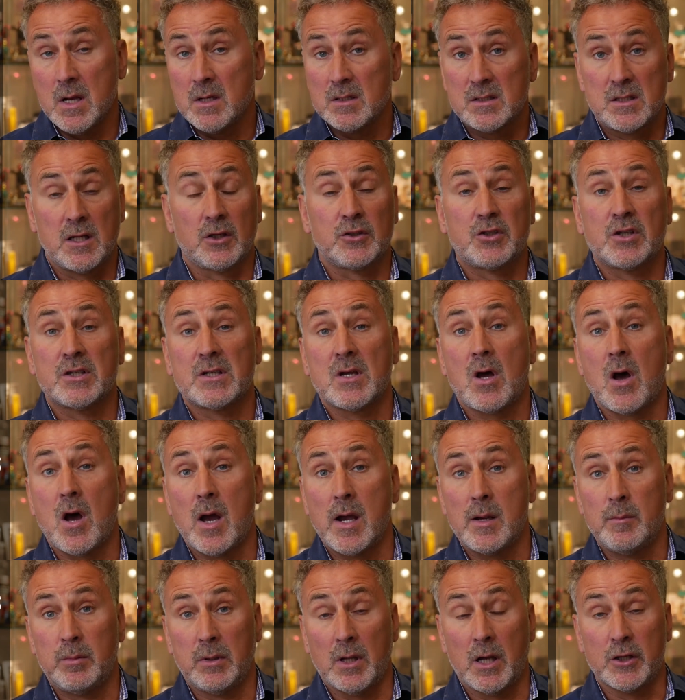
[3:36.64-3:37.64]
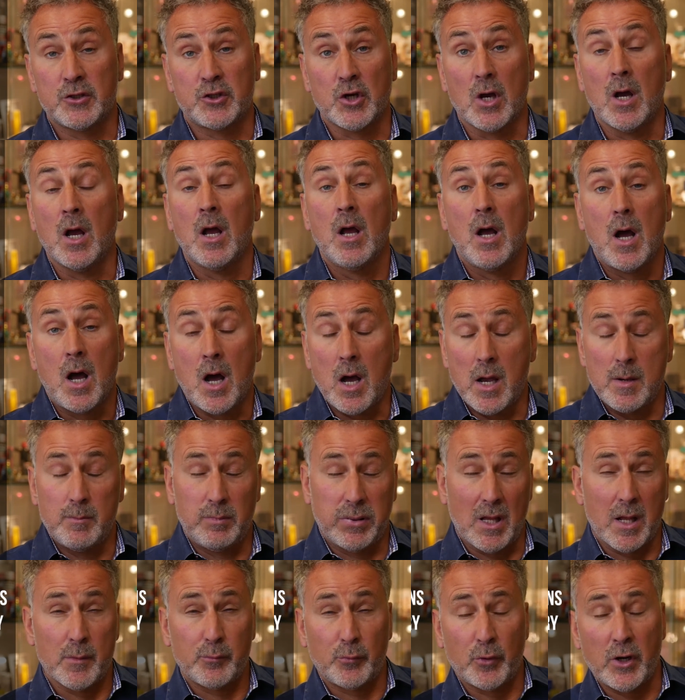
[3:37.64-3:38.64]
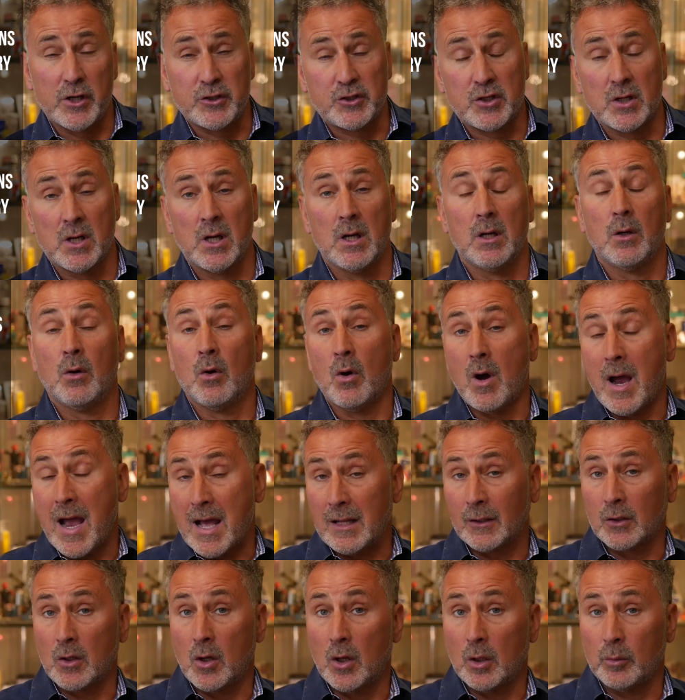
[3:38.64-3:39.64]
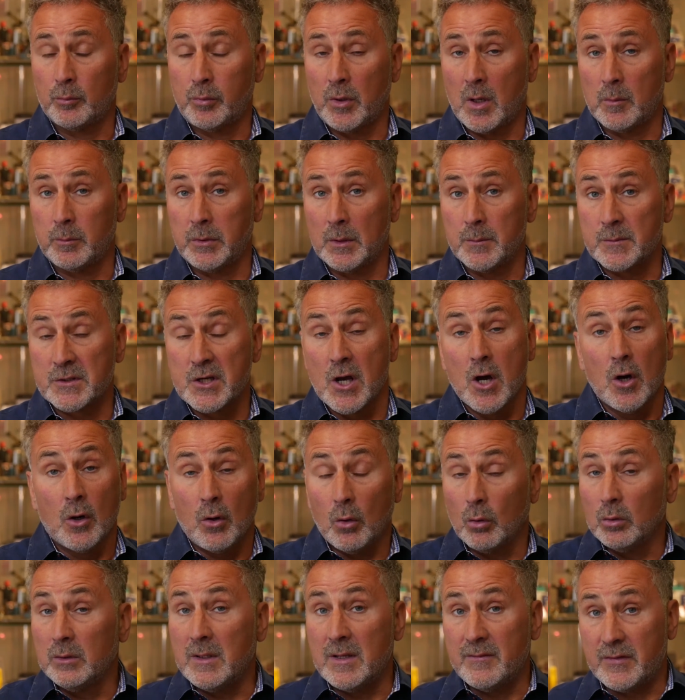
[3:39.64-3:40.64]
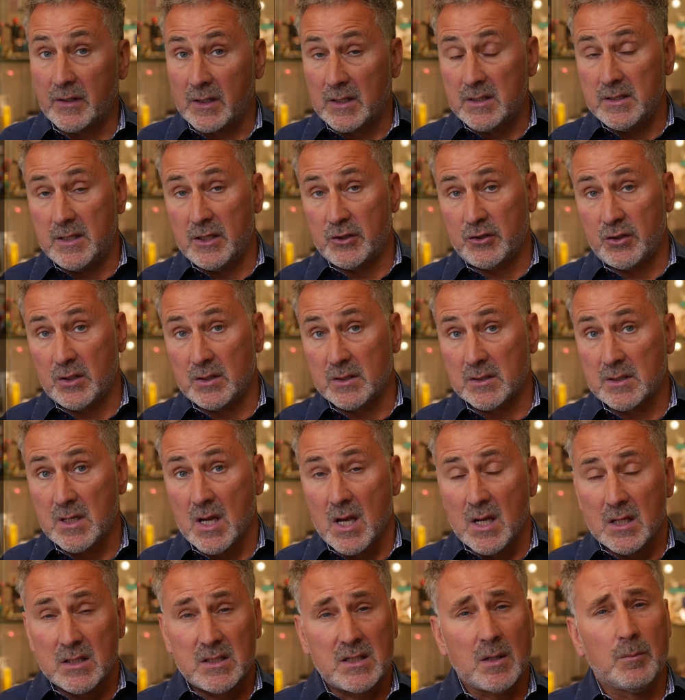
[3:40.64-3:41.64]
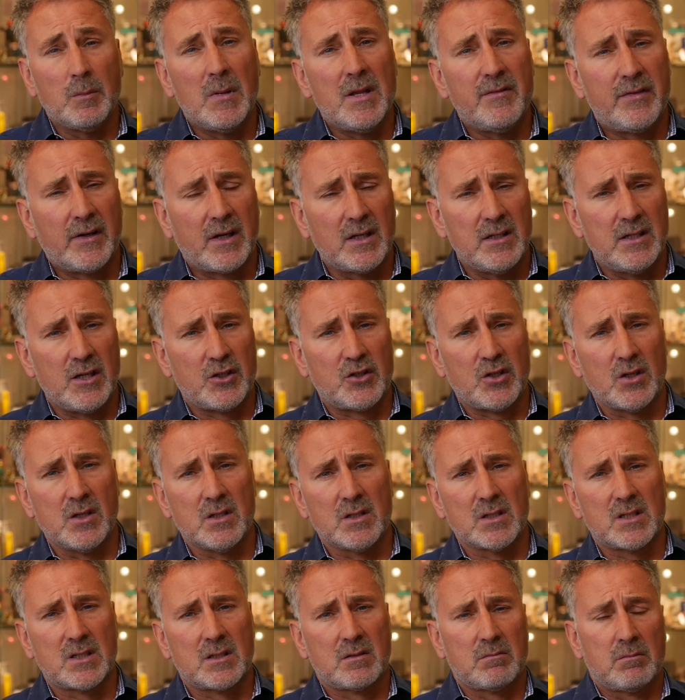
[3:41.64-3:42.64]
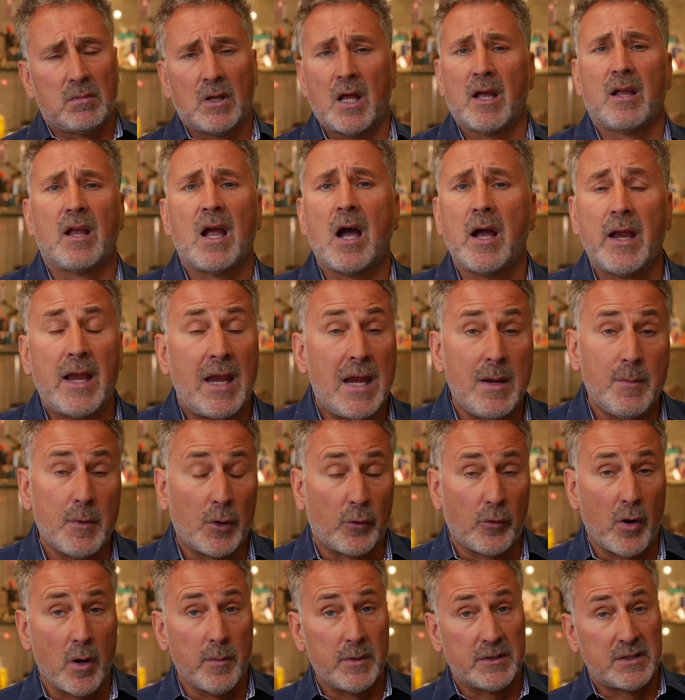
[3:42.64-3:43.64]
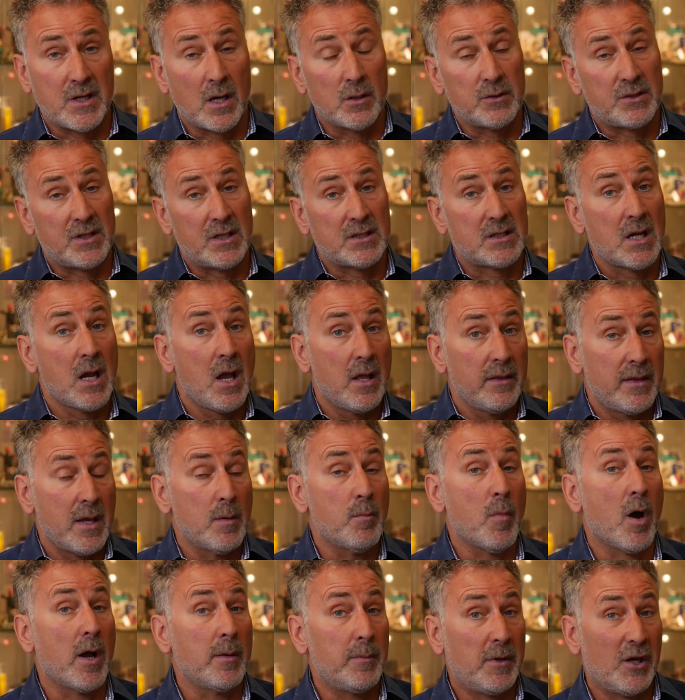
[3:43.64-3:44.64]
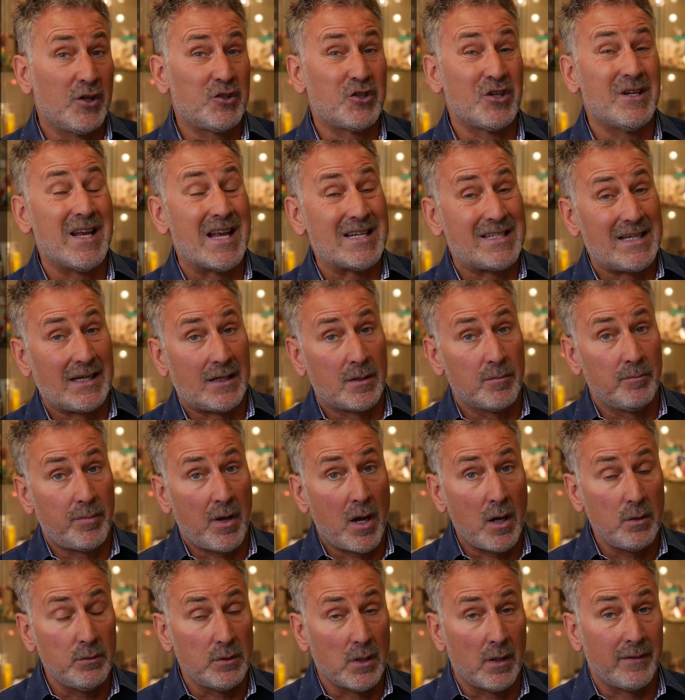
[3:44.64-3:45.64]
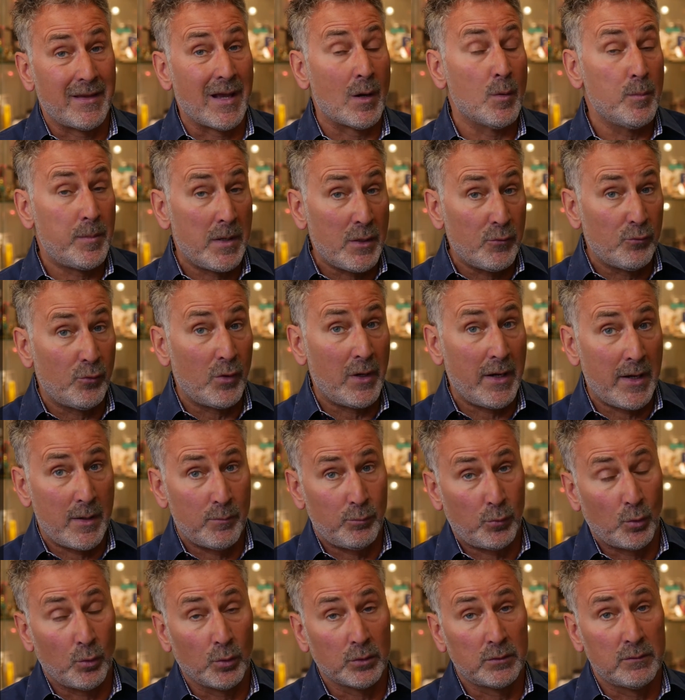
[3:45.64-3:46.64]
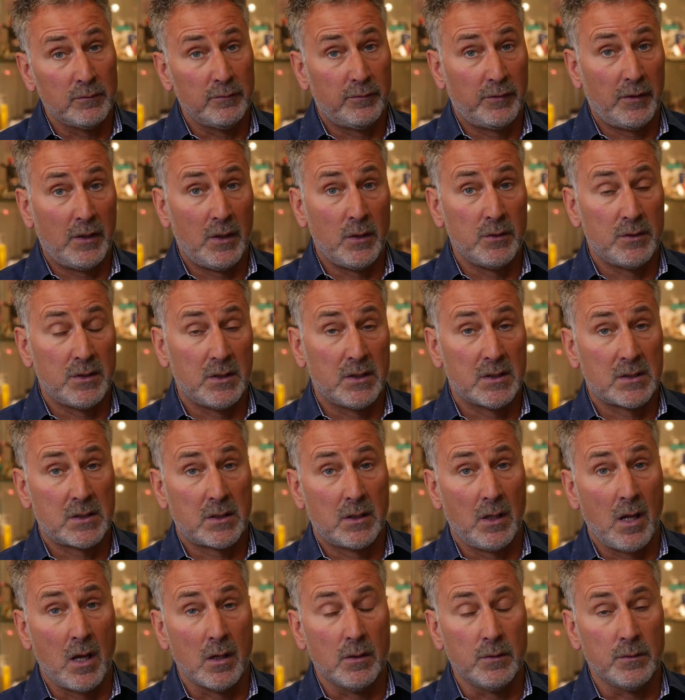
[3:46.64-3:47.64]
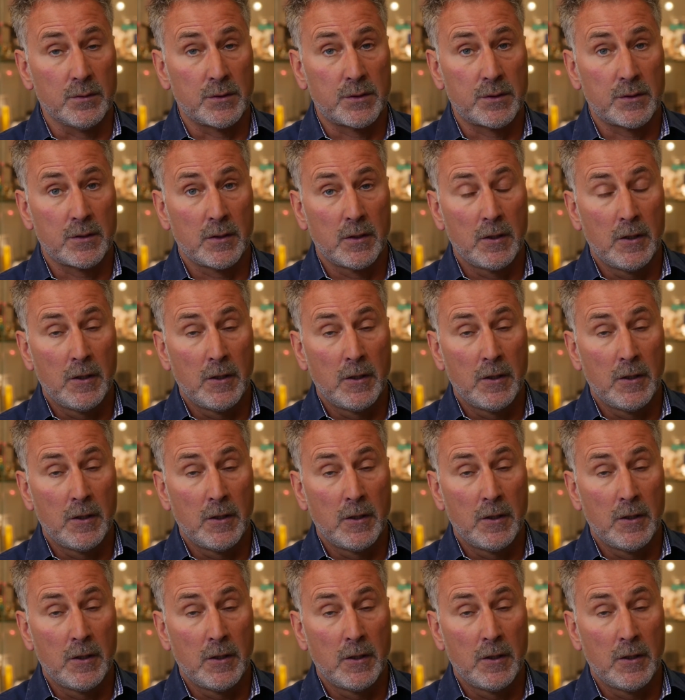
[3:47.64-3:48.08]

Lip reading: such as high blood pressure or alcohol problems, or liver conditions? Some liver conditions, like hemochromatosis, there might be a genetic component. That would be really important for you to disclose.